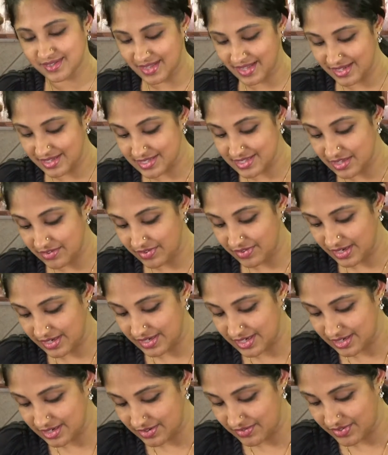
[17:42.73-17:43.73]

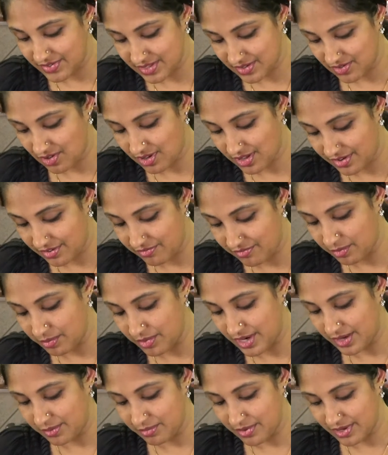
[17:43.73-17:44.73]
Thanksgiving dinner with
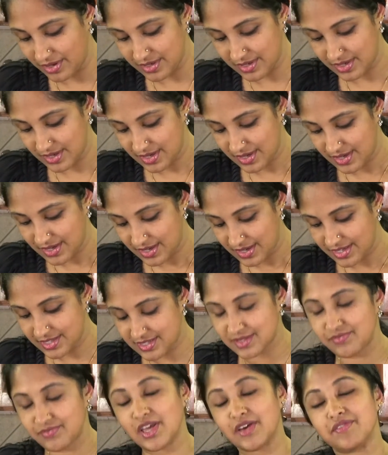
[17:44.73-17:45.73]
everybody. But
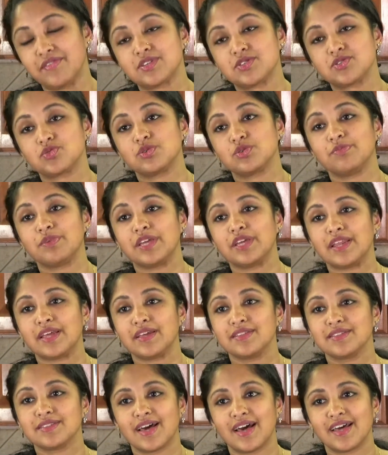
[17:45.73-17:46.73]
we have a Zoom
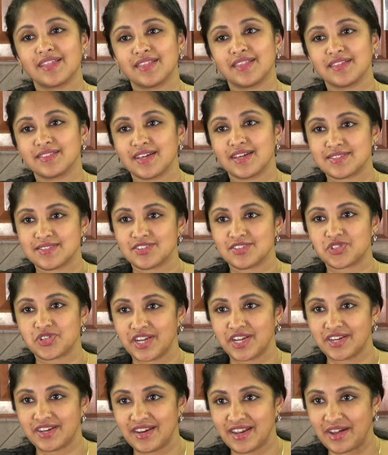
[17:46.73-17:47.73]
meeting. I think that's the
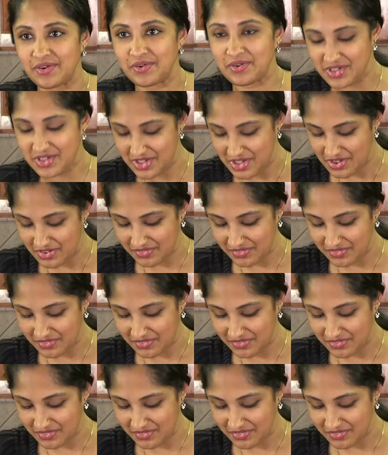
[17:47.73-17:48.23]
trend now.